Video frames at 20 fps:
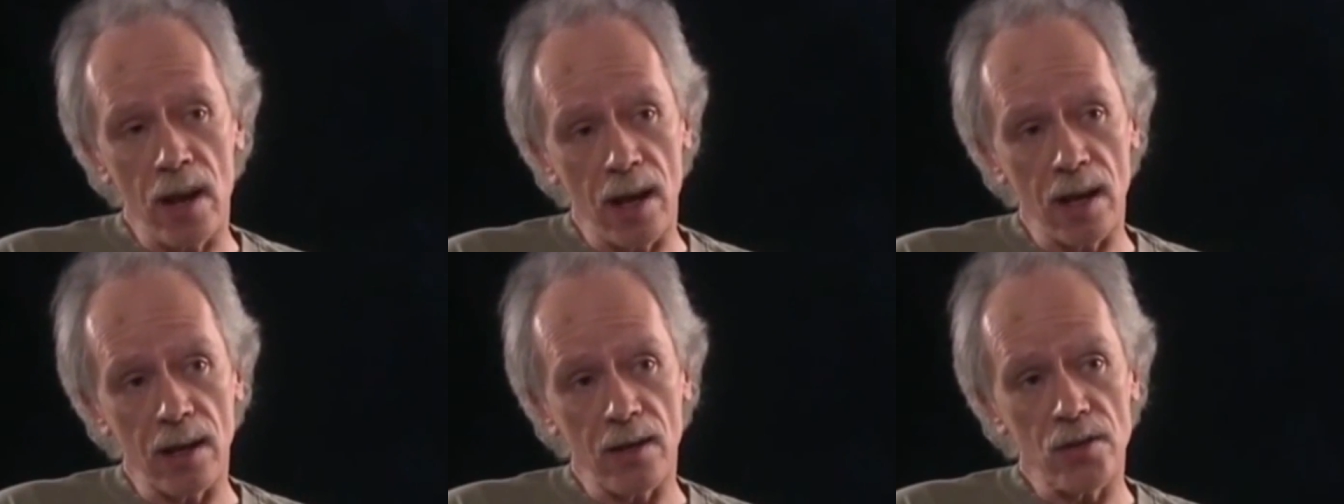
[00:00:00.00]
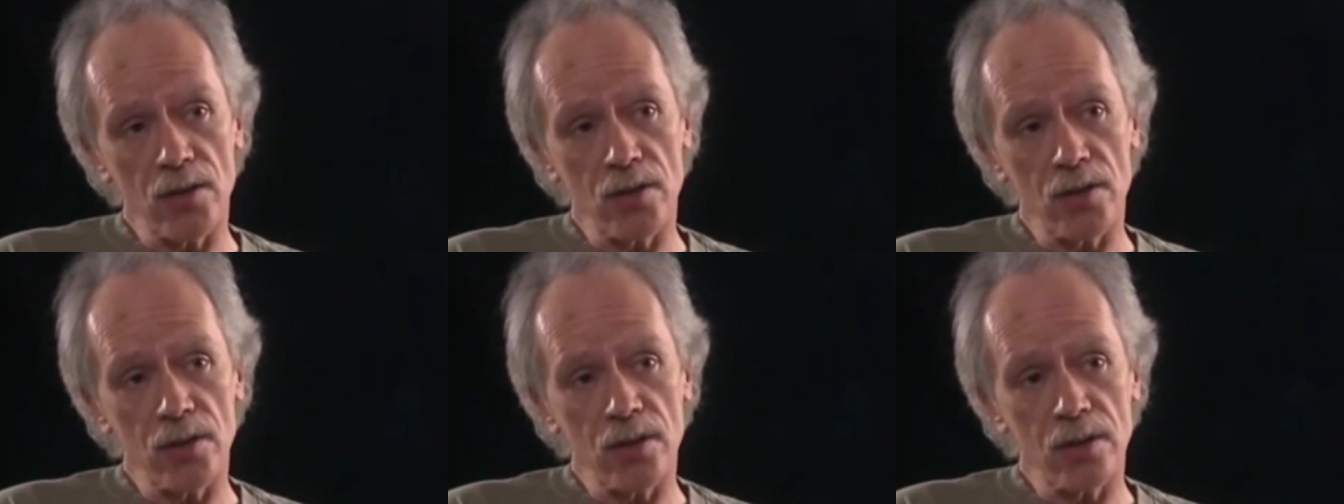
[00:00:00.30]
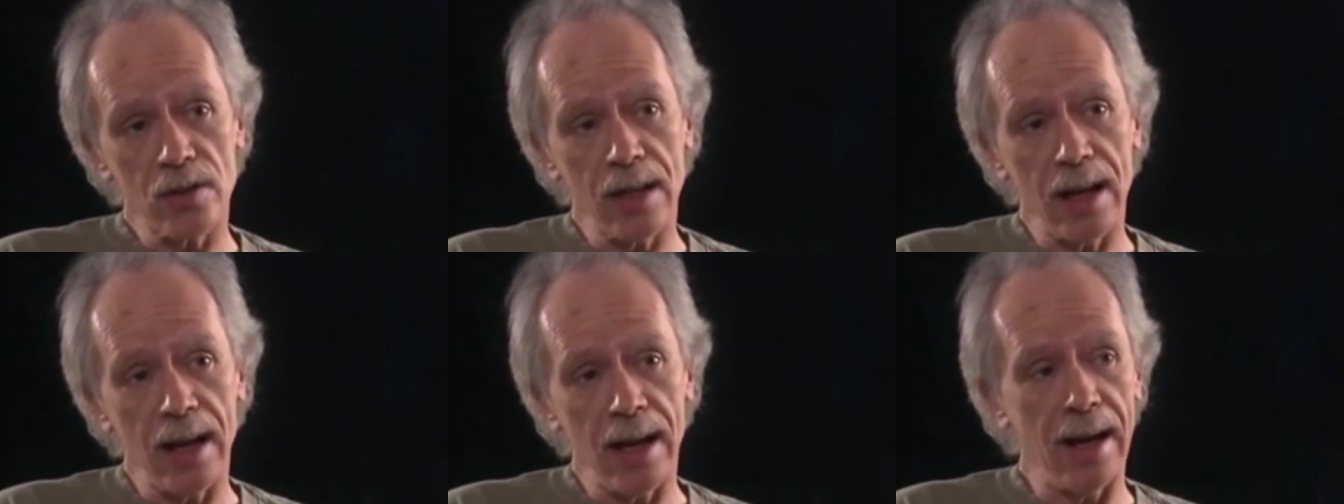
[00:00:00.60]
and he's been
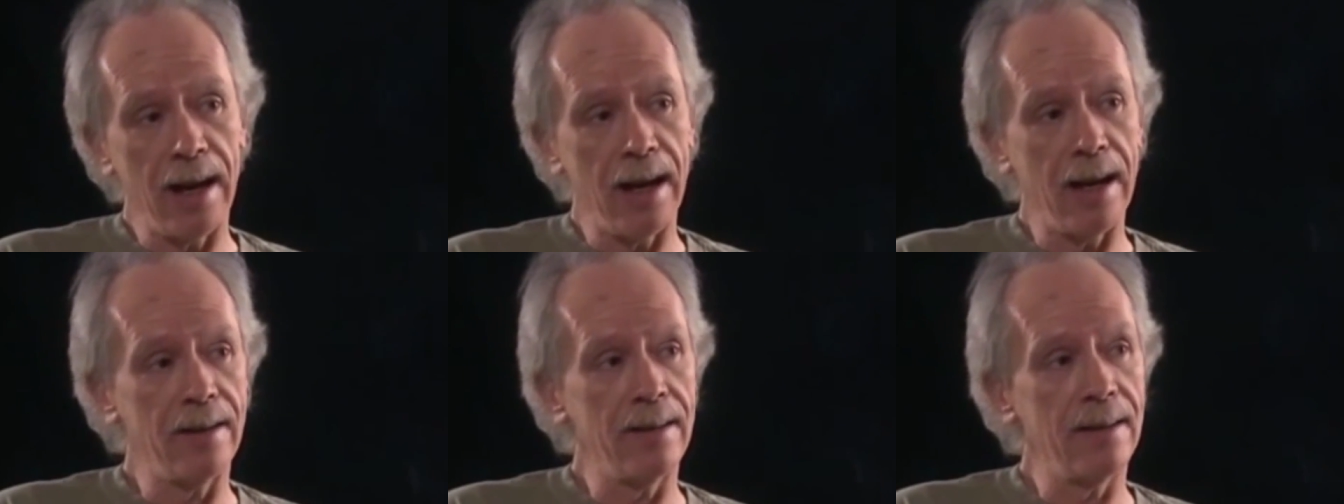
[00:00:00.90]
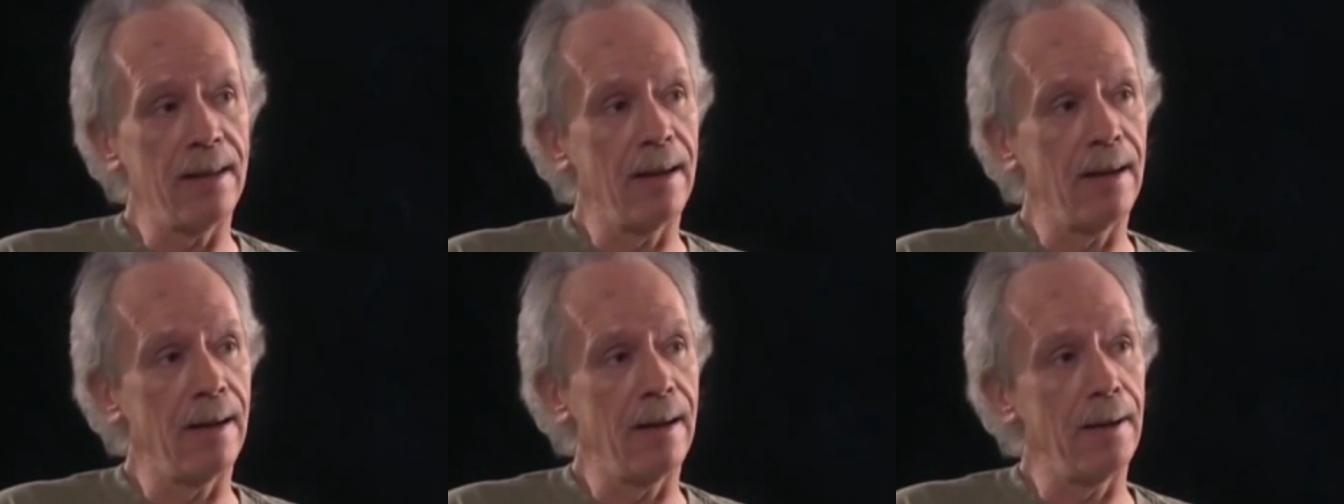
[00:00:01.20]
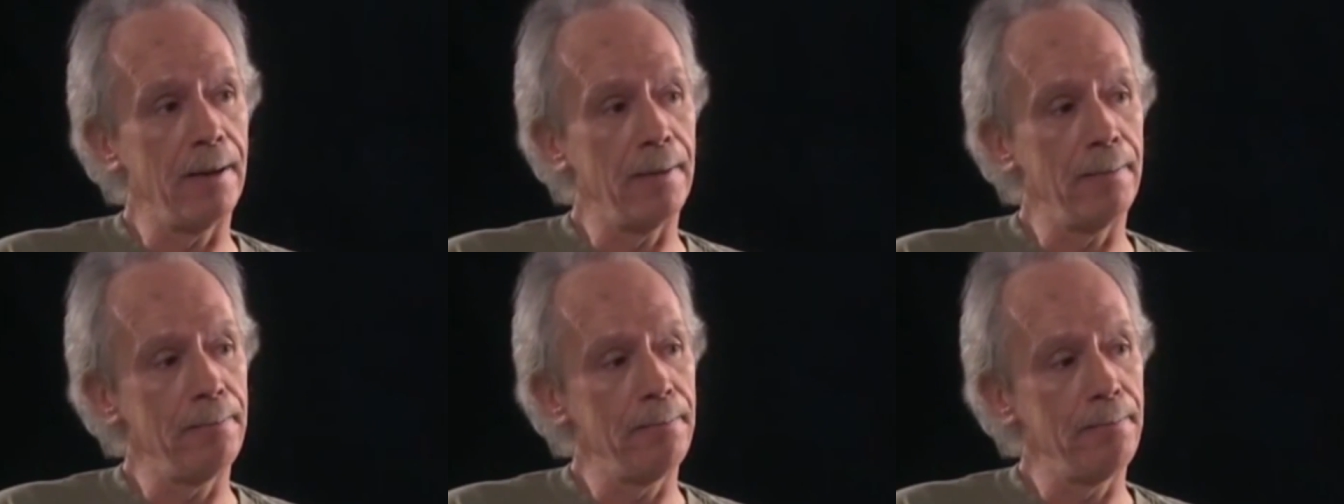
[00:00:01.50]
quoted as saying the
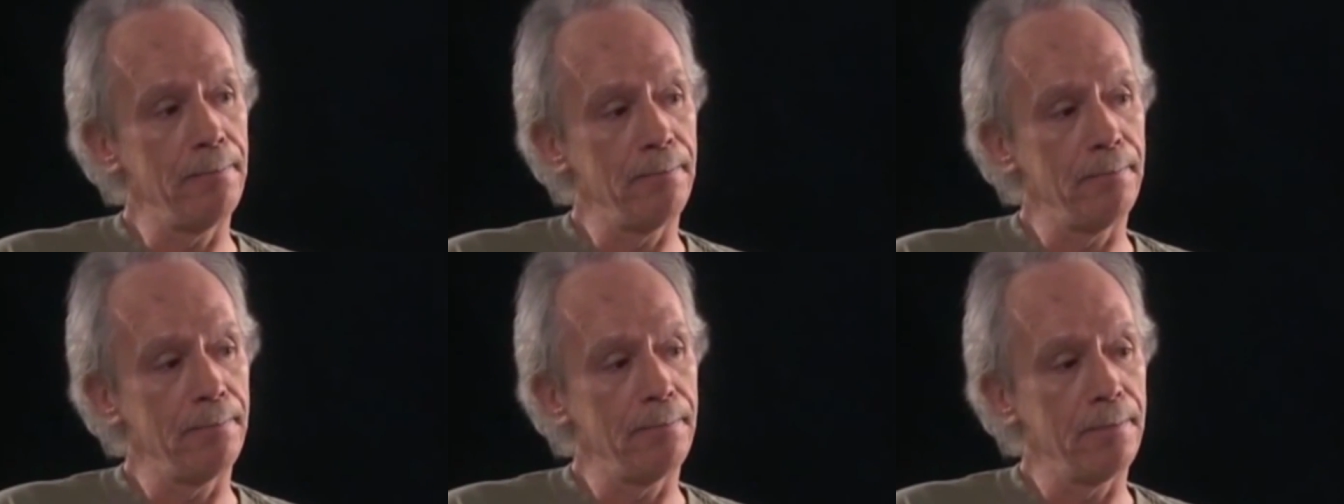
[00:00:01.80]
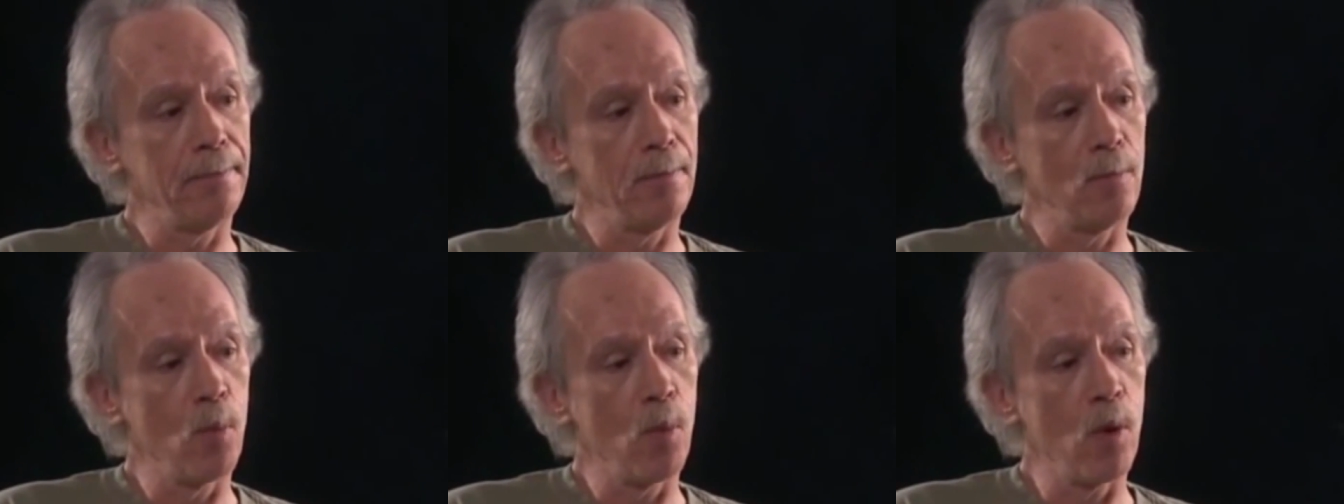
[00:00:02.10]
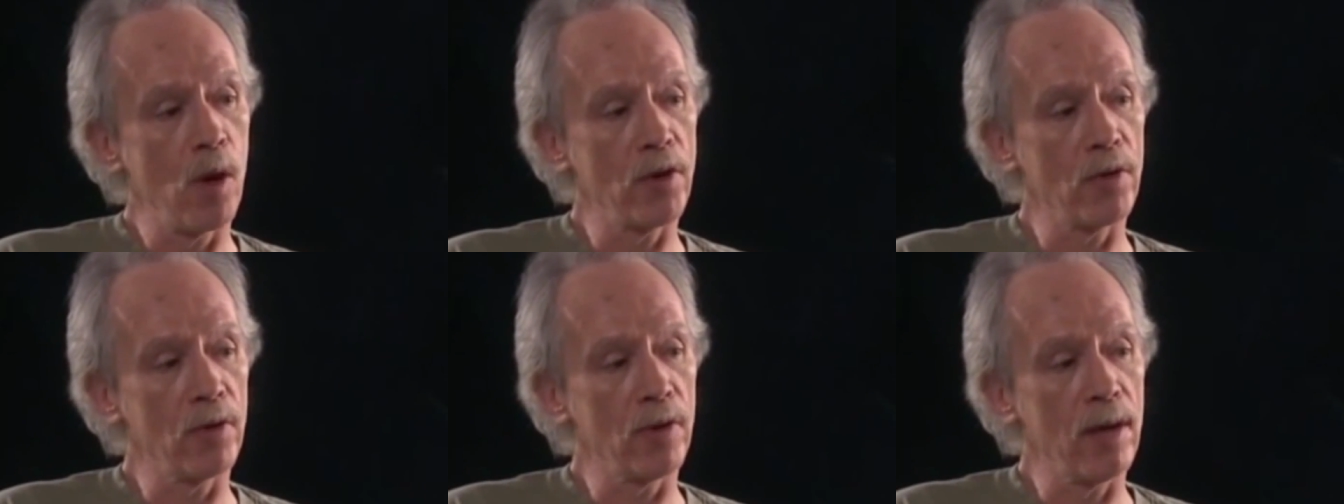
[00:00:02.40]
following.
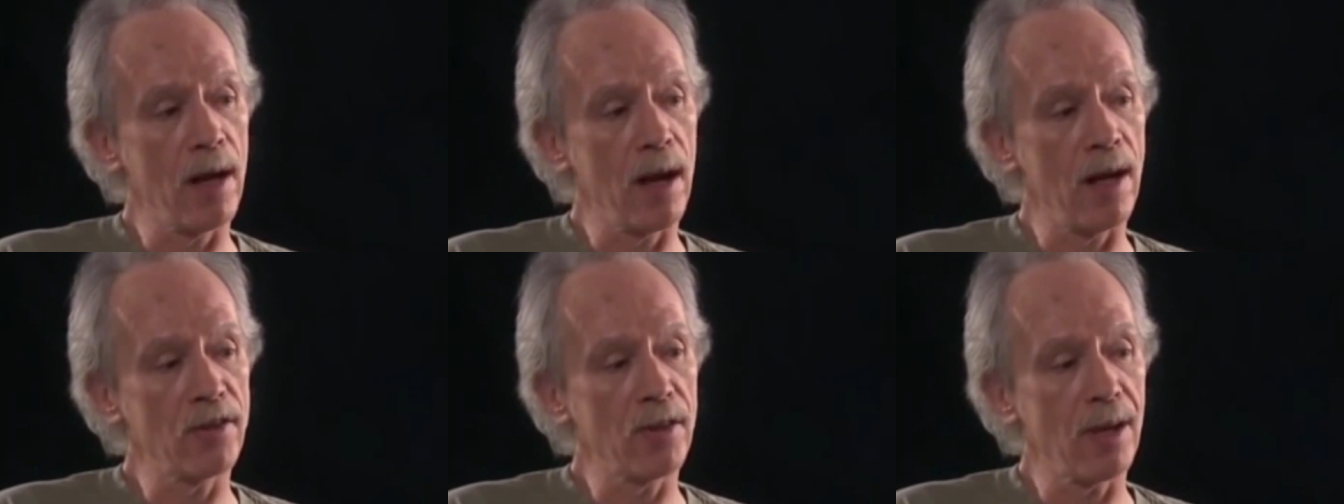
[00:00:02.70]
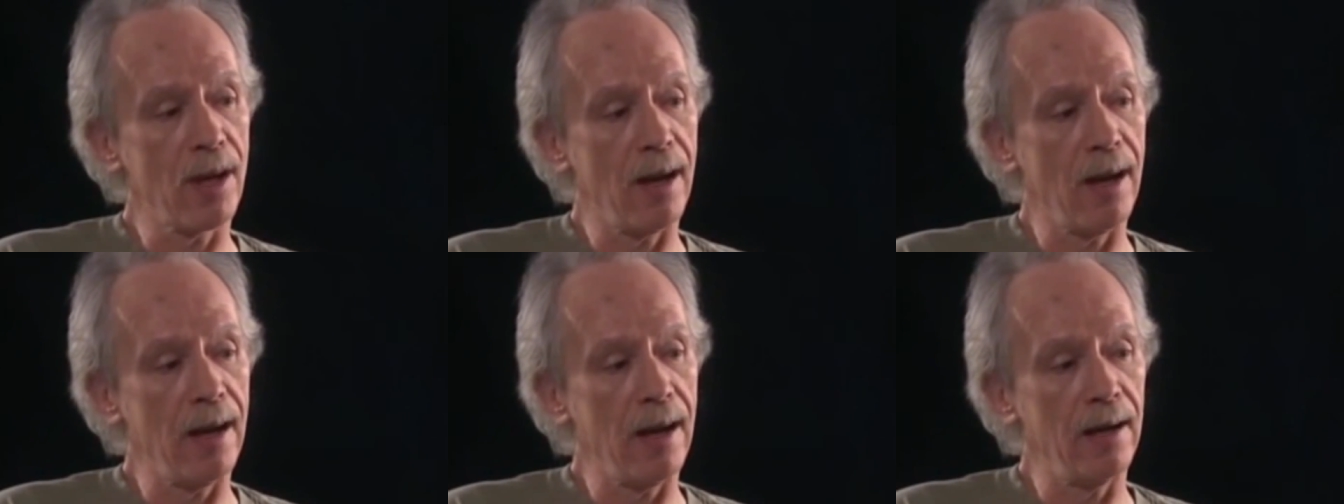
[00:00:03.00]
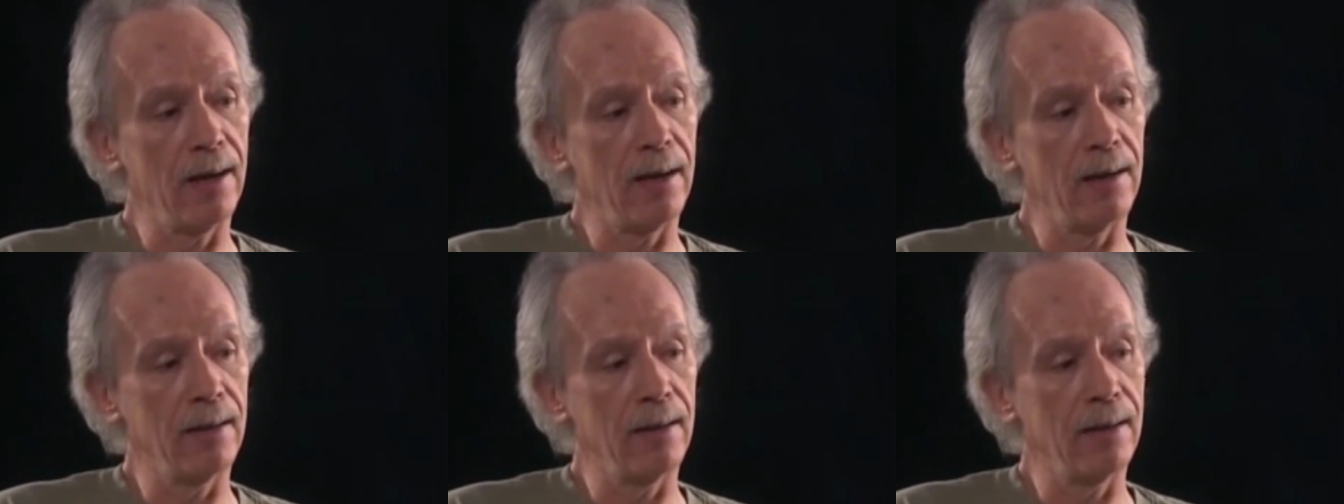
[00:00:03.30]
I
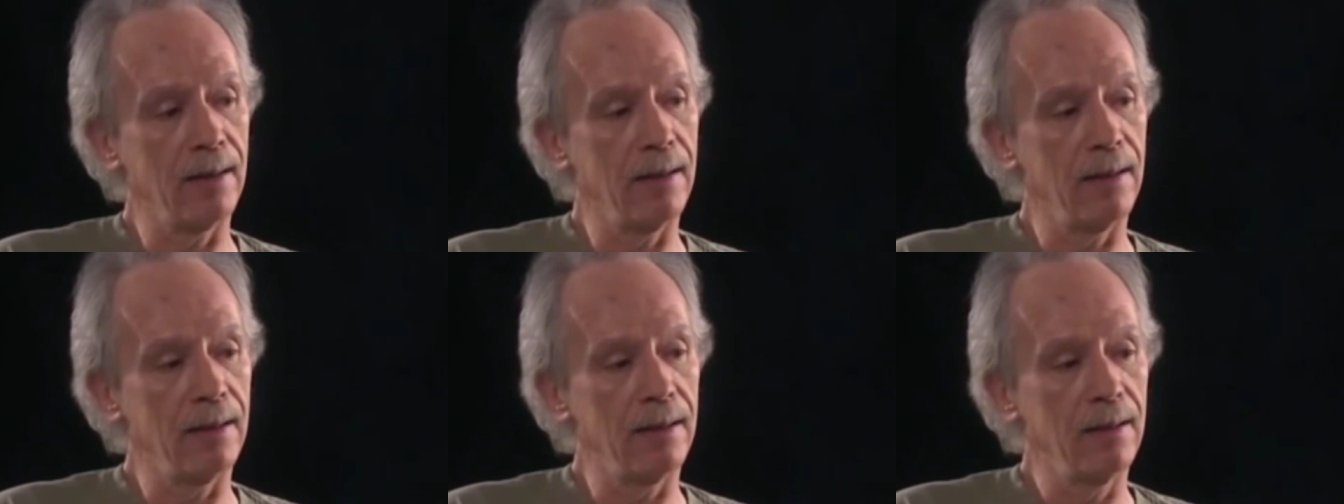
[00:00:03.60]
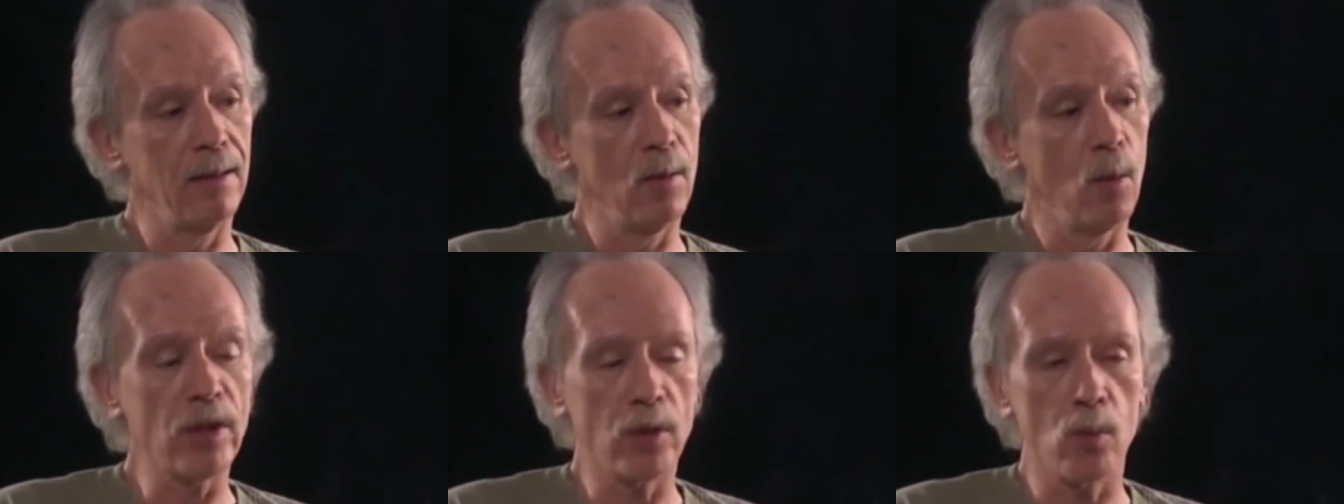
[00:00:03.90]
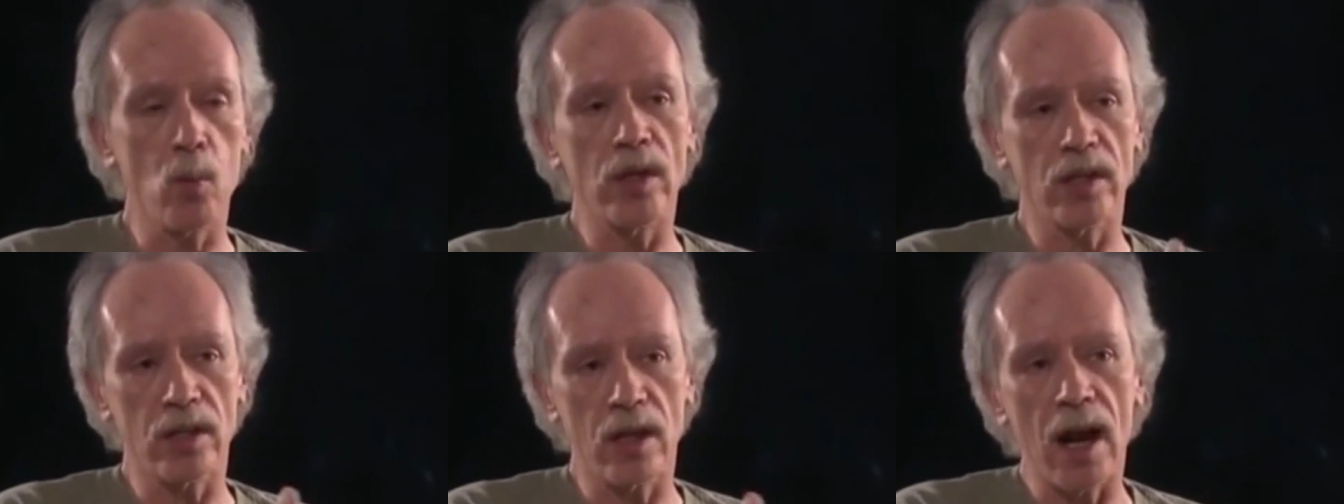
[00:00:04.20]
take every failure
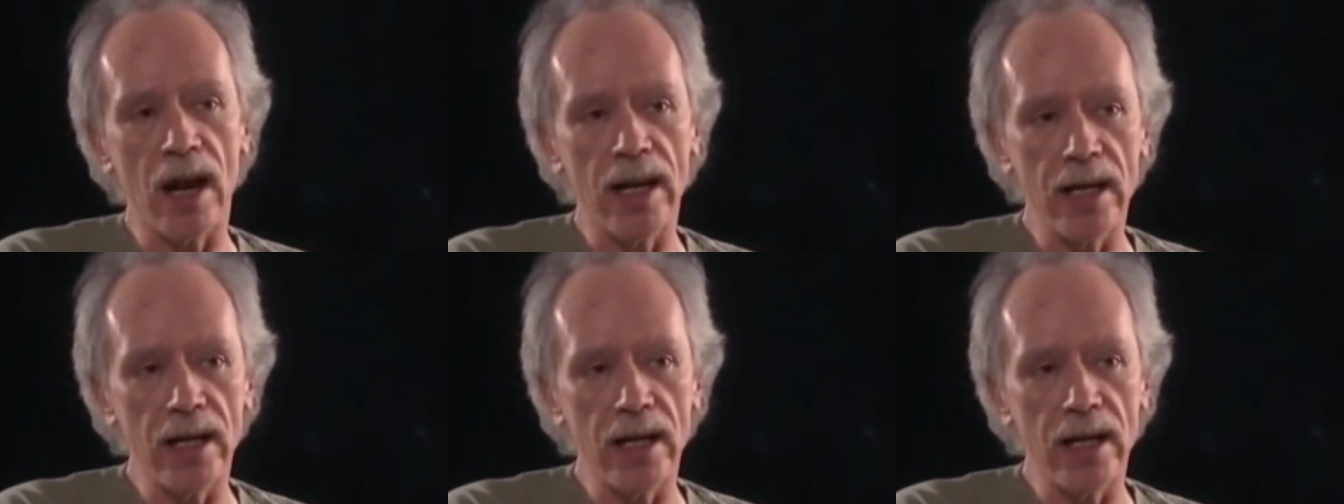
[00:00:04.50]
hard,